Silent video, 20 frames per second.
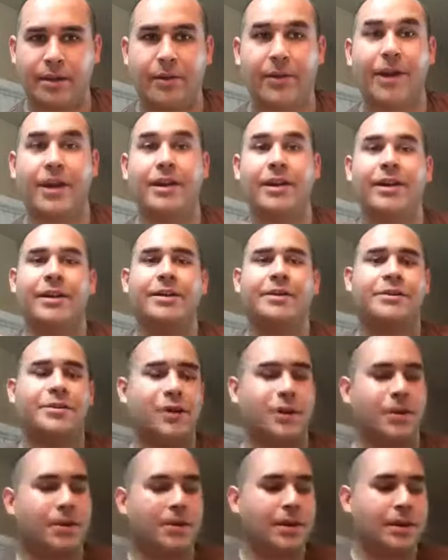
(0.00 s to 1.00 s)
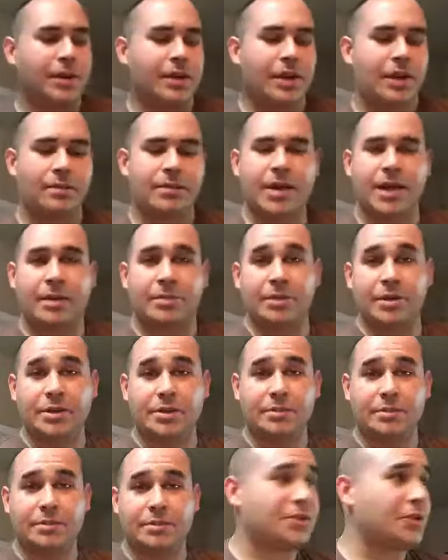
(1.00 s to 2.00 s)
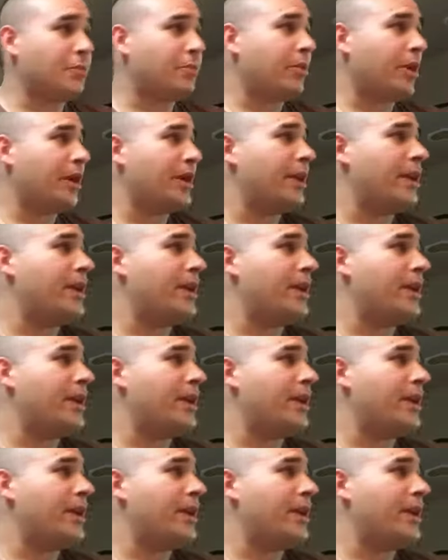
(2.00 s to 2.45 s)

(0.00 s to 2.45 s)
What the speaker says: Okay, so I'm kind of pitching my soap right